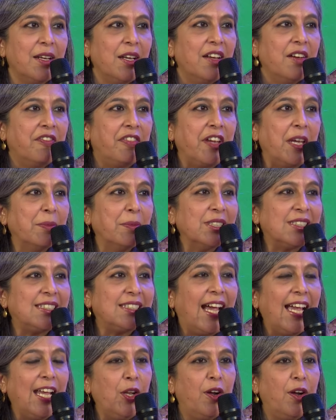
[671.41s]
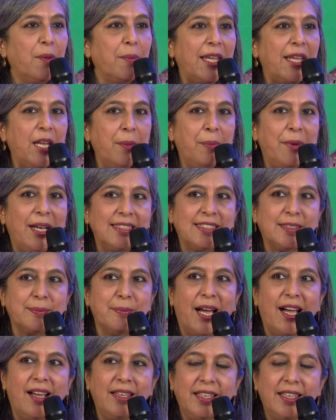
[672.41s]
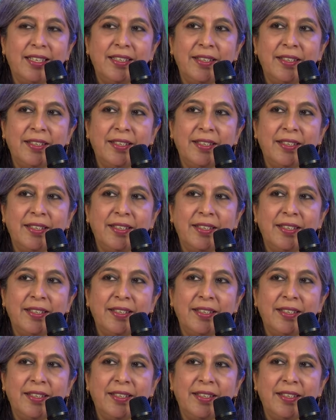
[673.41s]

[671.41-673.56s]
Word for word: famous dialogue, "Mere paas ma hai."